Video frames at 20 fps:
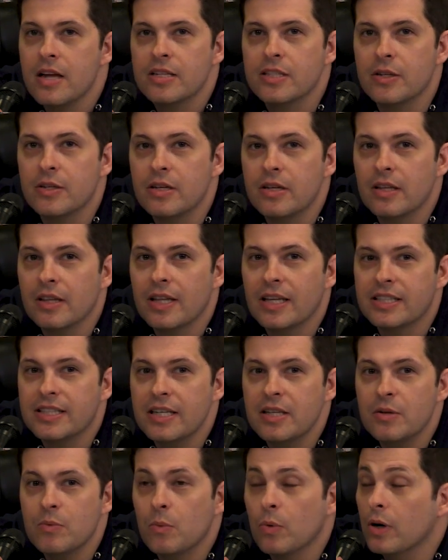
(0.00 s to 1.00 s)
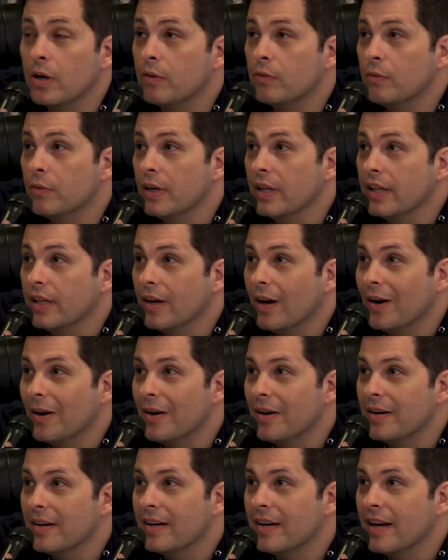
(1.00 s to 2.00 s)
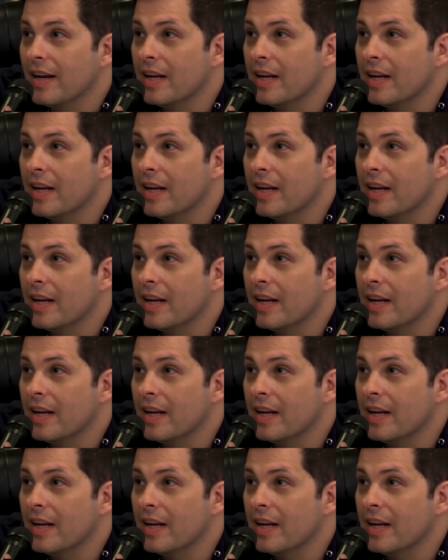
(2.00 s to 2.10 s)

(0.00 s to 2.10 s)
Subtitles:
So let's say you work really hard